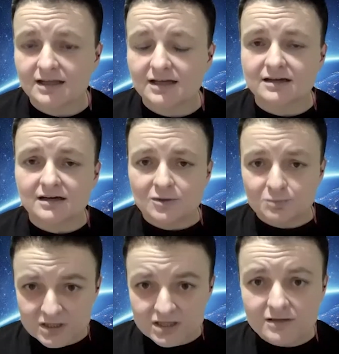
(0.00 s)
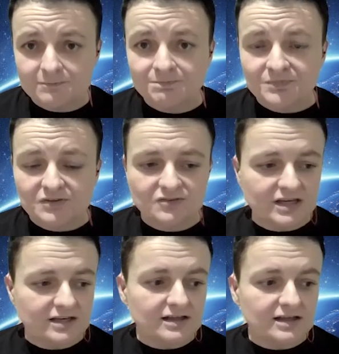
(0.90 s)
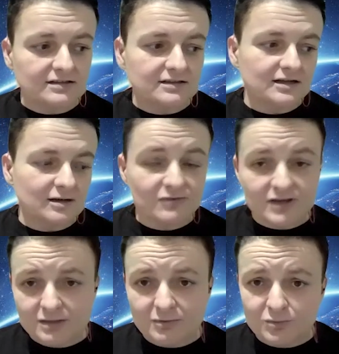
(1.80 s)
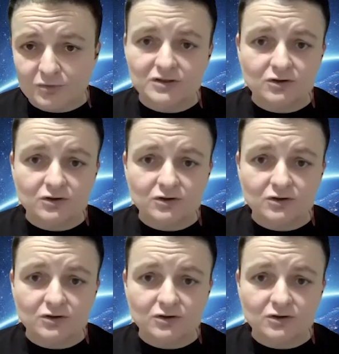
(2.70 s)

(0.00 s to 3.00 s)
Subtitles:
Like me saying that I'm thinking about moving